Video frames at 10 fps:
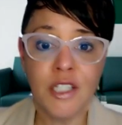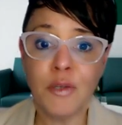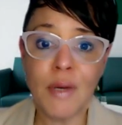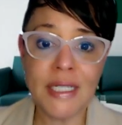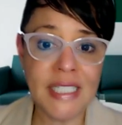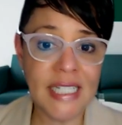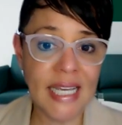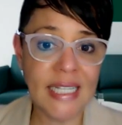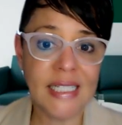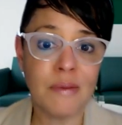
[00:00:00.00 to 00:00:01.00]

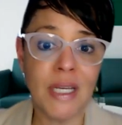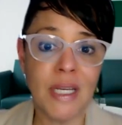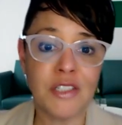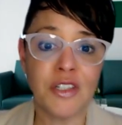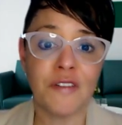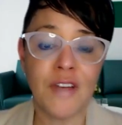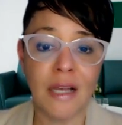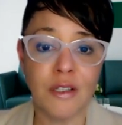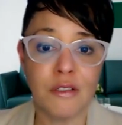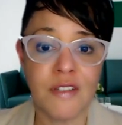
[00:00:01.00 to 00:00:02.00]
USDA is committed to the
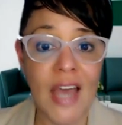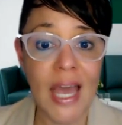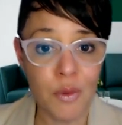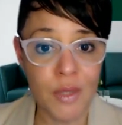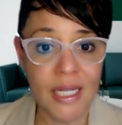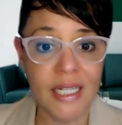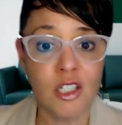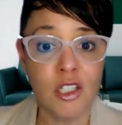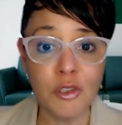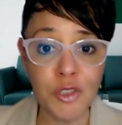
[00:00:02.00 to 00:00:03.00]
values of equity and
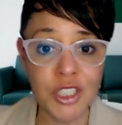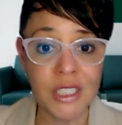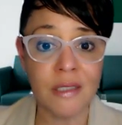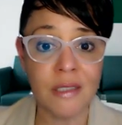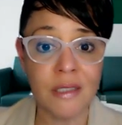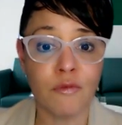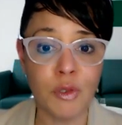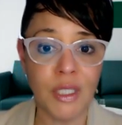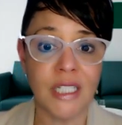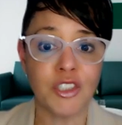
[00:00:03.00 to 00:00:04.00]
inclusion,
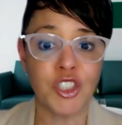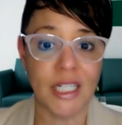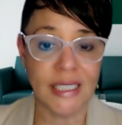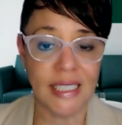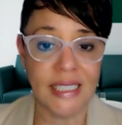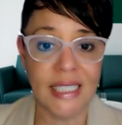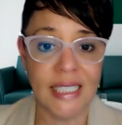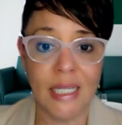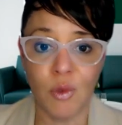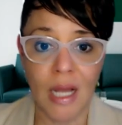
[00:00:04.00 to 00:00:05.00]
rooted in justice and
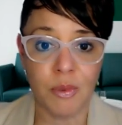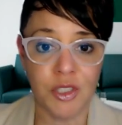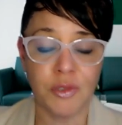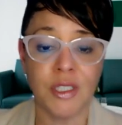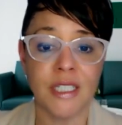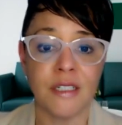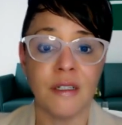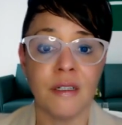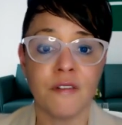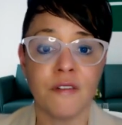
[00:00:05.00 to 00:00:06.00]
equal
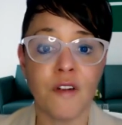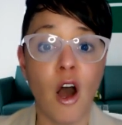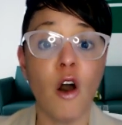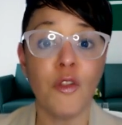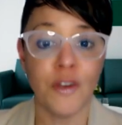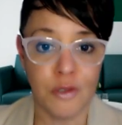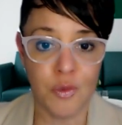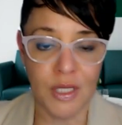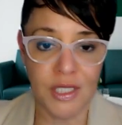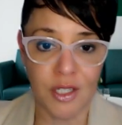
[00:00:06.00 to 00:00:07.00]
opportunity for all those
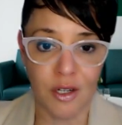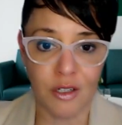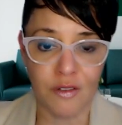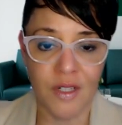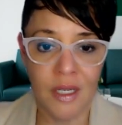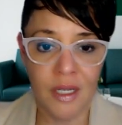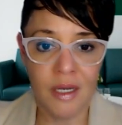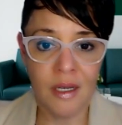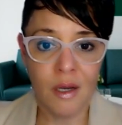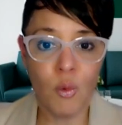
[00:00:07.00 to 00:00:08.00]
we serve.
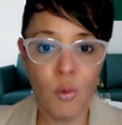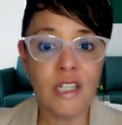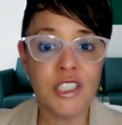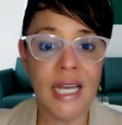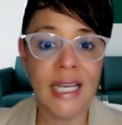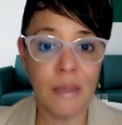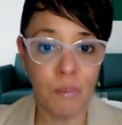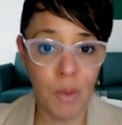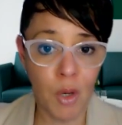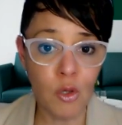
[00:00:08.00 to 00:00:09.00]
We are taking
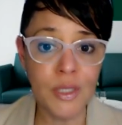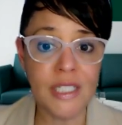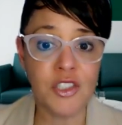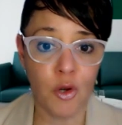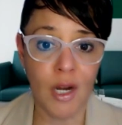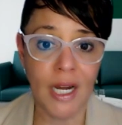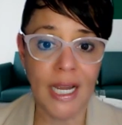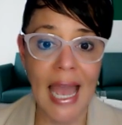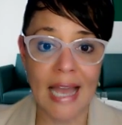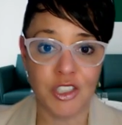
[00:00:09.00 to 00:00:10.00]
bold, historic
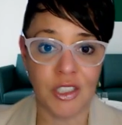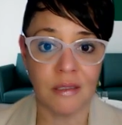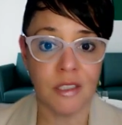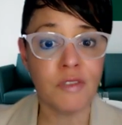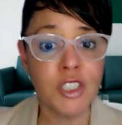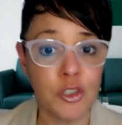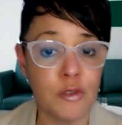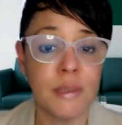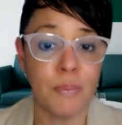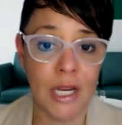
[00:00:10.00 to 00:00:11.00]
action to
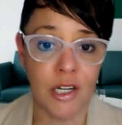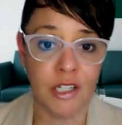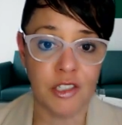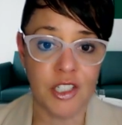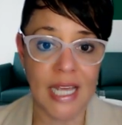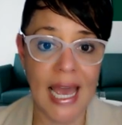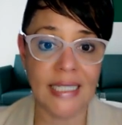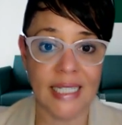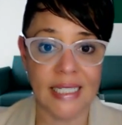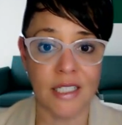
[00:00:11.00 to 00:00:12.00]
reduce barriers to
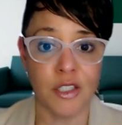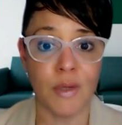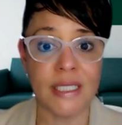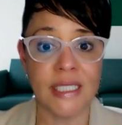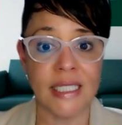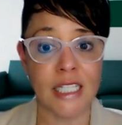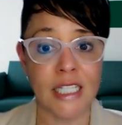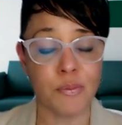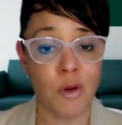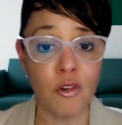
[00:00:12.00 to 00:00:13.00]
access in USDA's
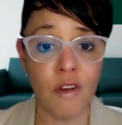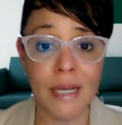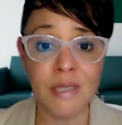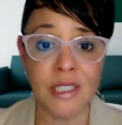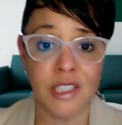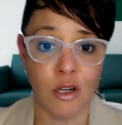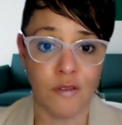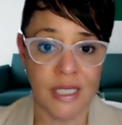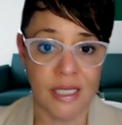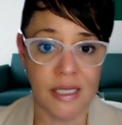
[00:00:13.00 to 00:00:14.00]
programs and
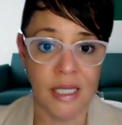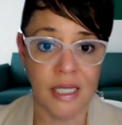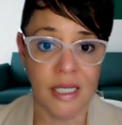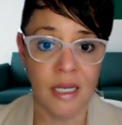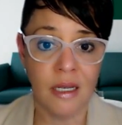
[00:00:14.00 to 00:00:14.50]
services and